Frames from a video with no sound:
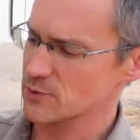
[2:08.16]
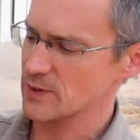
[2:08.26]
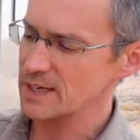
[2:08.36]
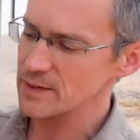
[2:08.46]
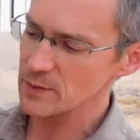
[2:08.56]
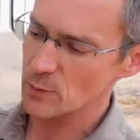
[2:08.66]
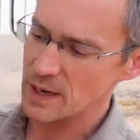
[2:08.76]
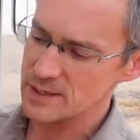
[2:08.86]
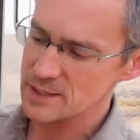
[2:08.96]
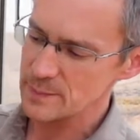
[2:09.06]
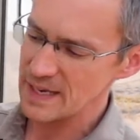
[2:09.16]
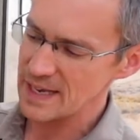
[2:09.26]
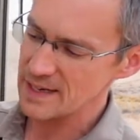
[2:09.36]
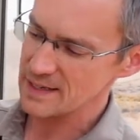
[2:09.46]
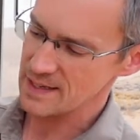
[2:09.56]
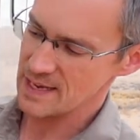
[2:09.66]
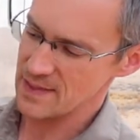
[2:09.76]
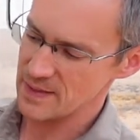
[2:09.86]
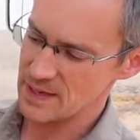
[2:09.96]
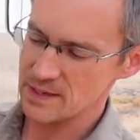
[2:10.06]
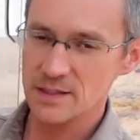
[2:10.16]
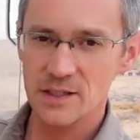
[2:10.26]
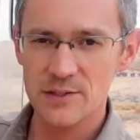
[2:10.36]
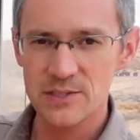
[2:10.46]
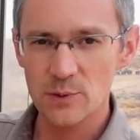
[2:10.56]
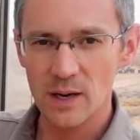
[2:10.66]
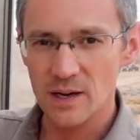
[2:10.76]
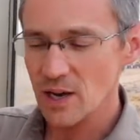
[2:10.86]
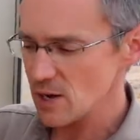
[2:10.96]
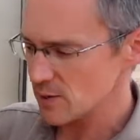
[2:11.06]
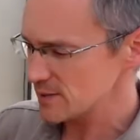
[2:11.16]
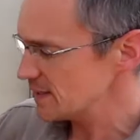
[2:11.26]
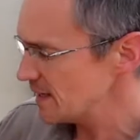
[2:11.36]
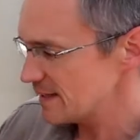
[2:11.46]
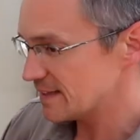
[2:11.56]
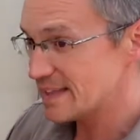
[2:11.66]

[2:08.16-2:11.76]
right on the water spigot and then goes to our hose that